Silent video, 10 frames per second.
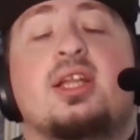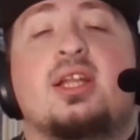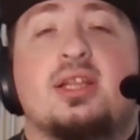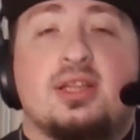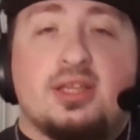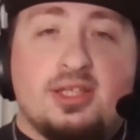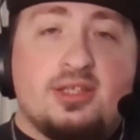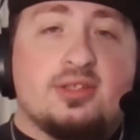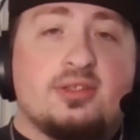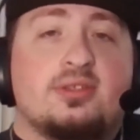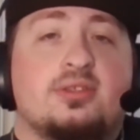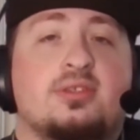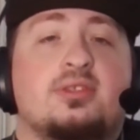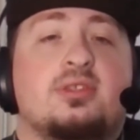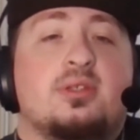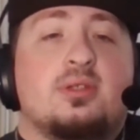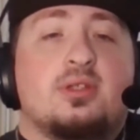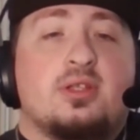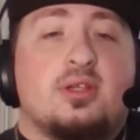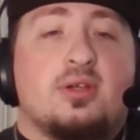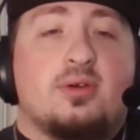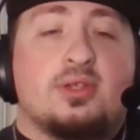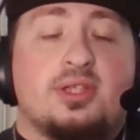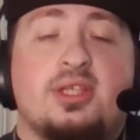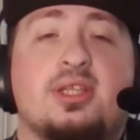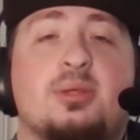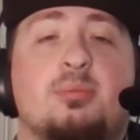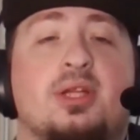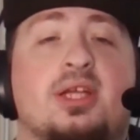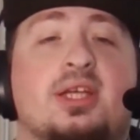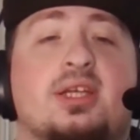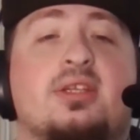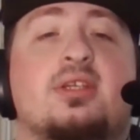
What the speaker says: legal or legally played